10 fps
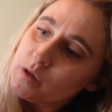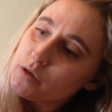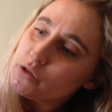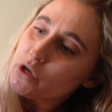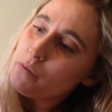
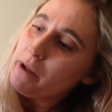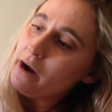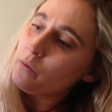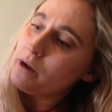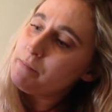So
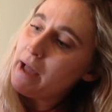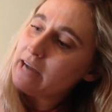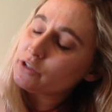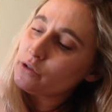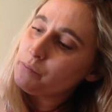Bear went
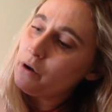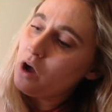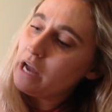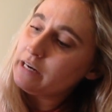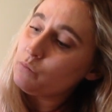back to the
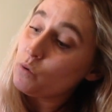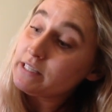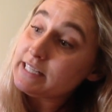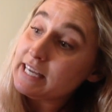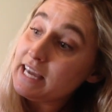pond and
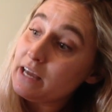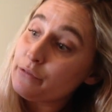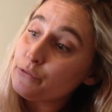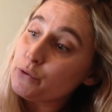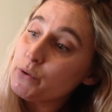once
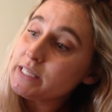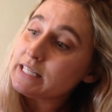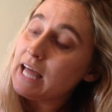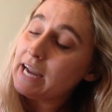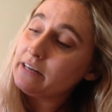again threw his
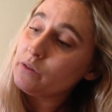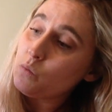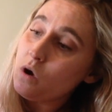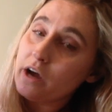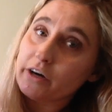line in the
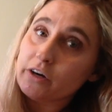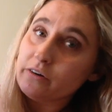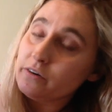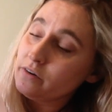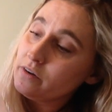water.
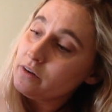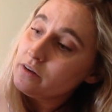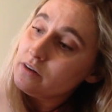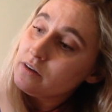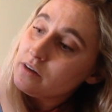
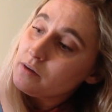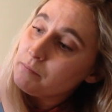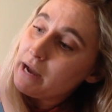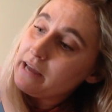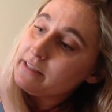
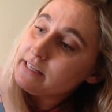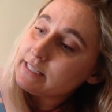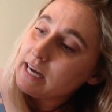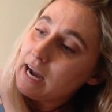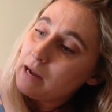By this
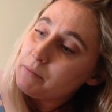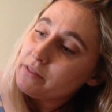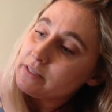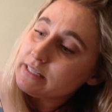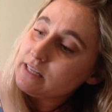time,
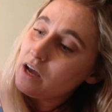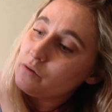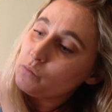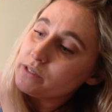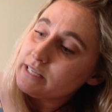the
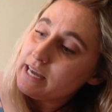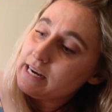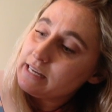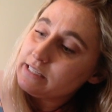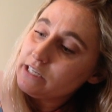sun was
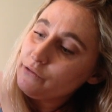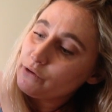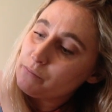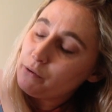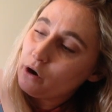in a
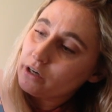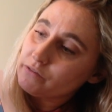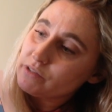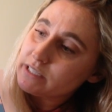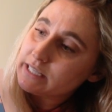different part
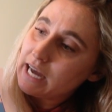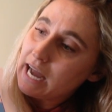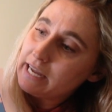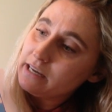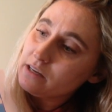of the
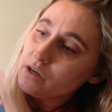sky,